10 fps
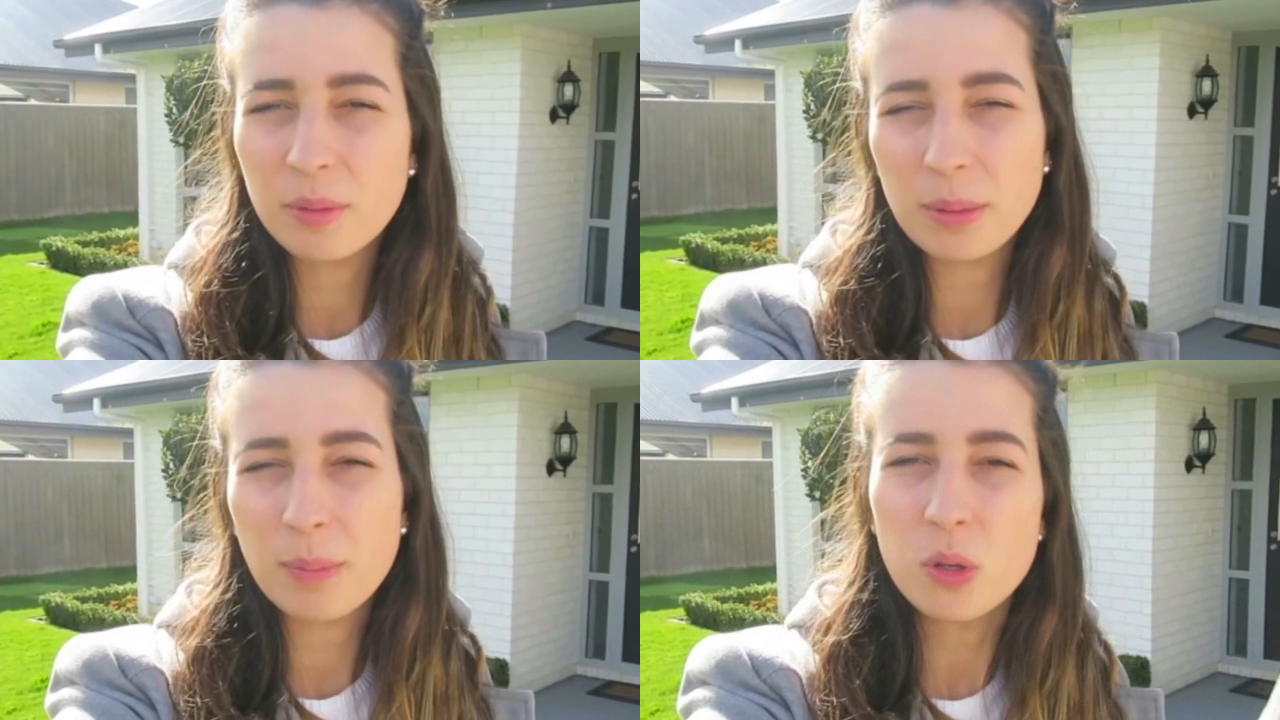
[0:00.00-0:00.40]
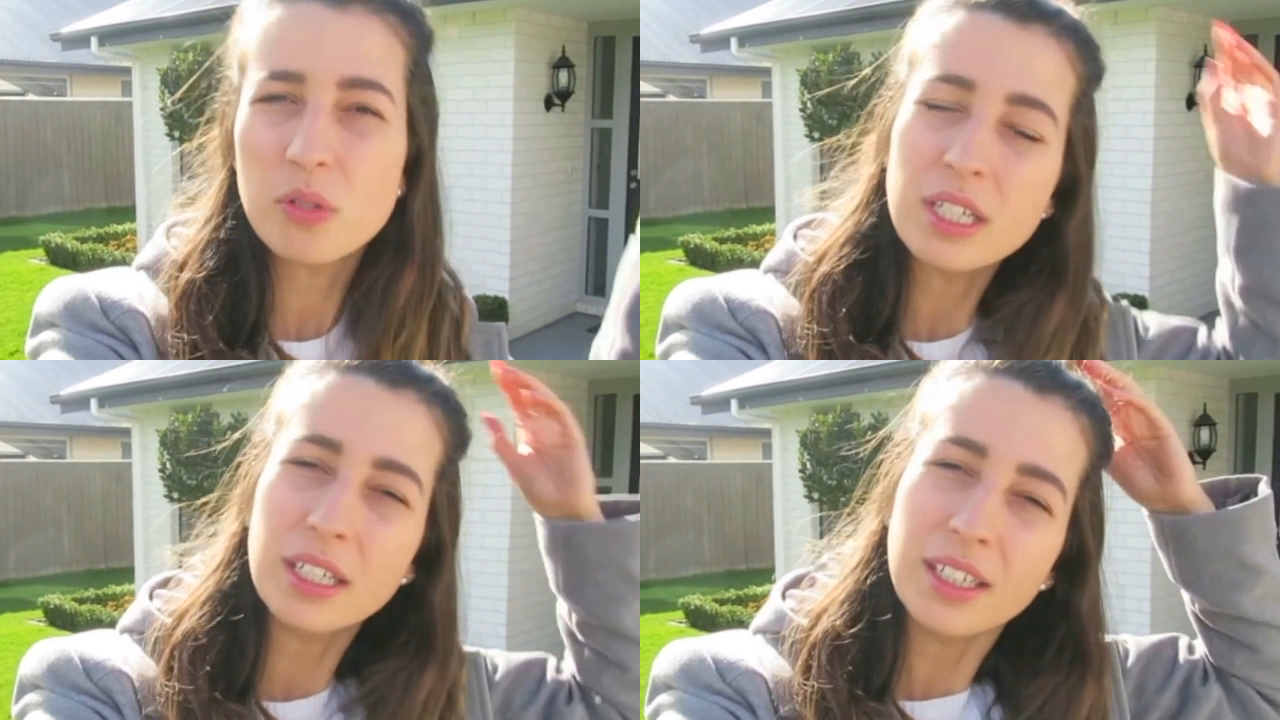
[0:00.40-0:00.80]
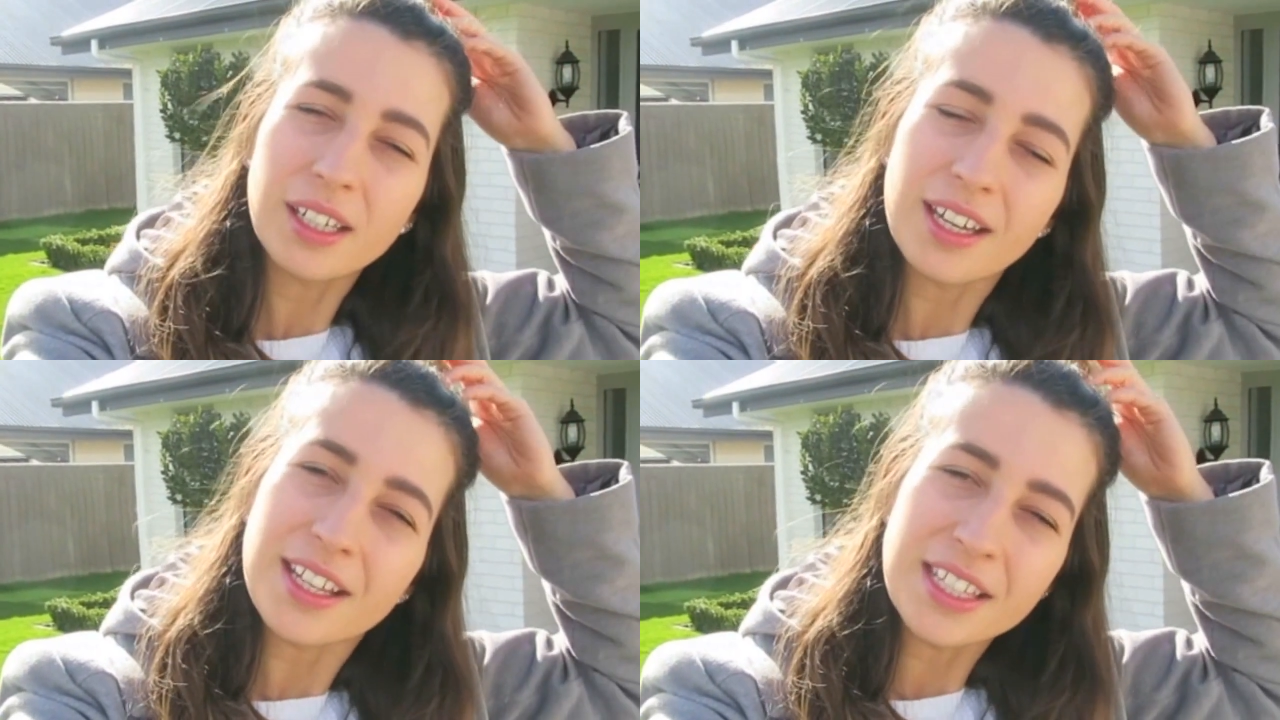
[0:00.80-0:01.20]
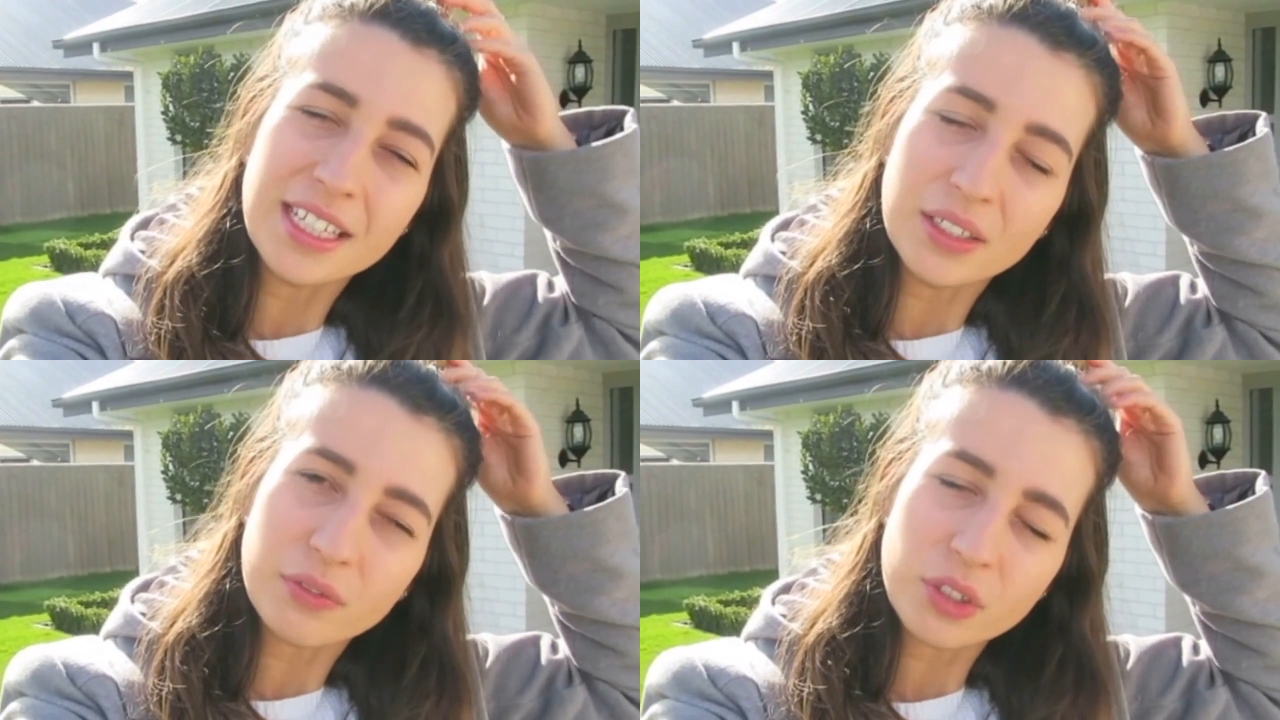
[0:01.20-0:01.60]
I'll be posting in the
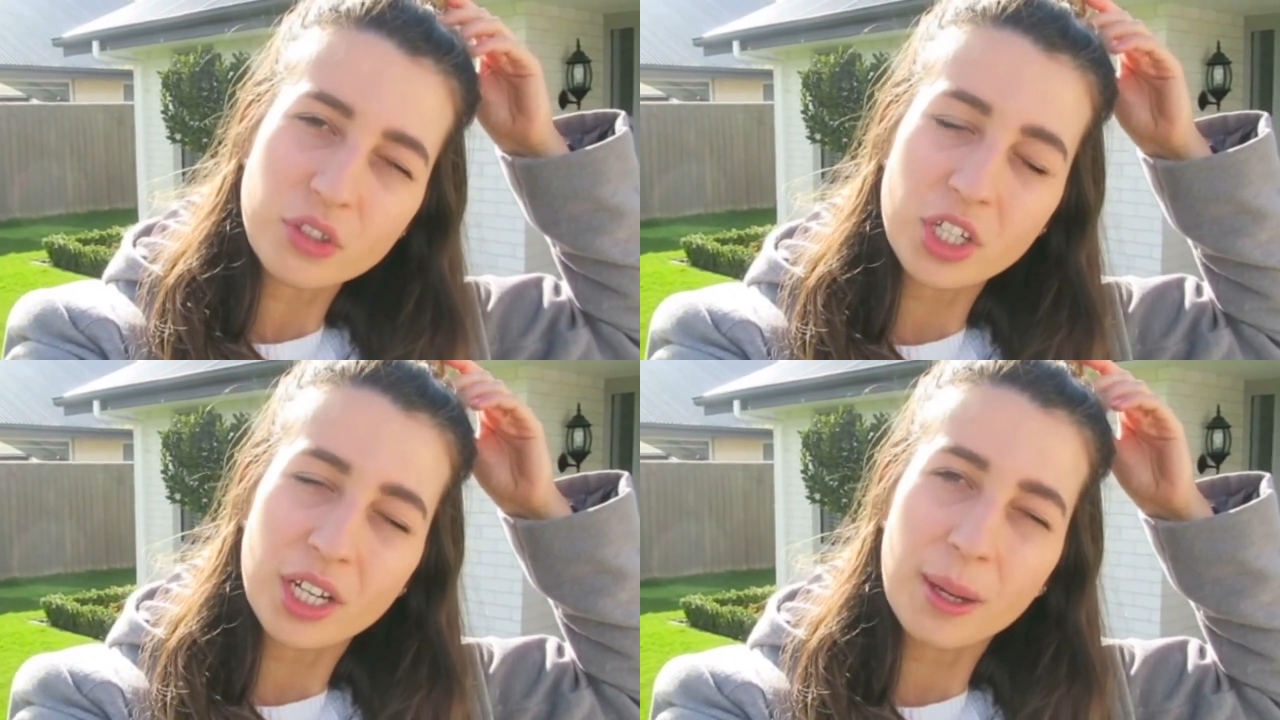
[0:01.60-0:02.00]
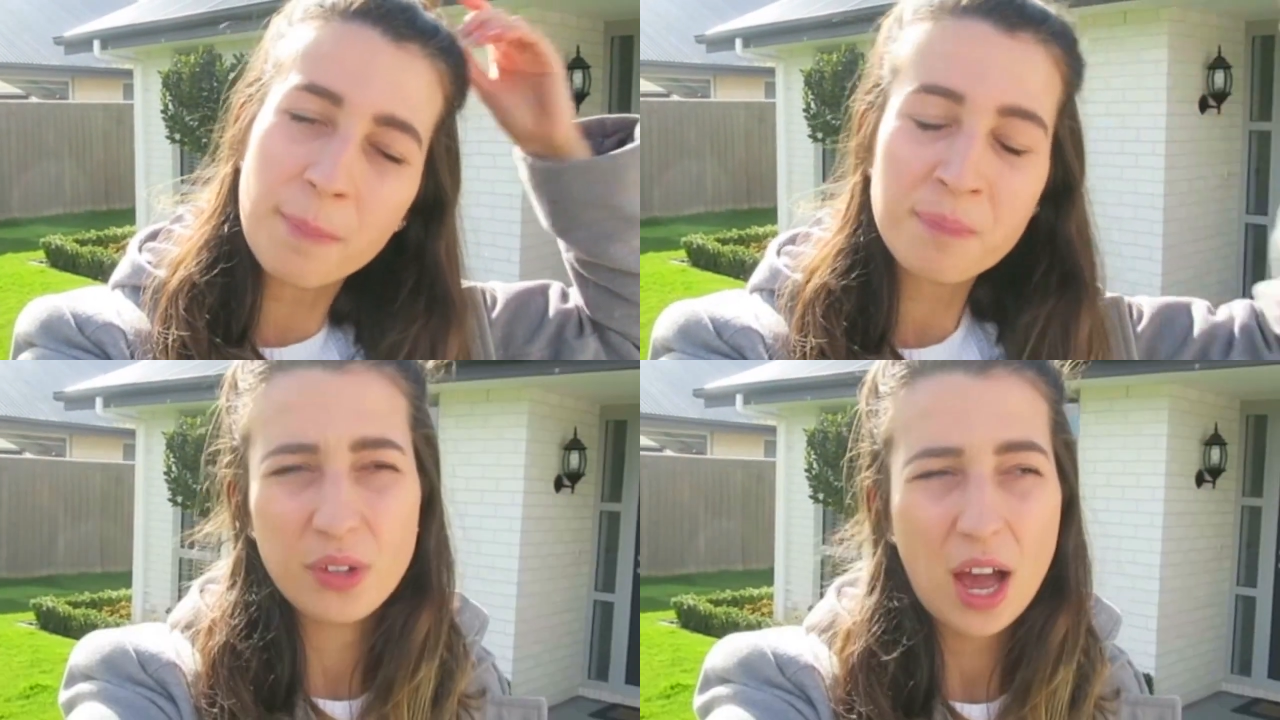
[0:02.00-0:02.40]
near future.